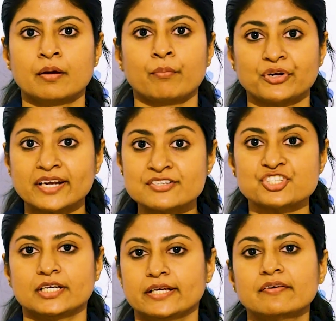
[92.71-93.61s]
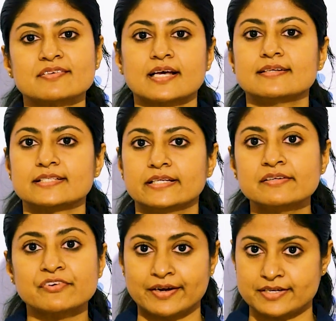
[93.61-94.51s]
potentially resulting in
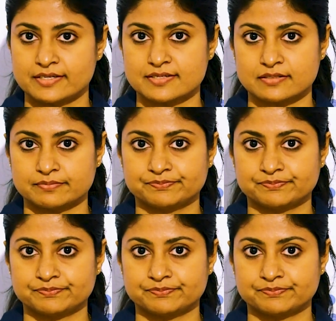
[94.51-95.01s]
cretinism.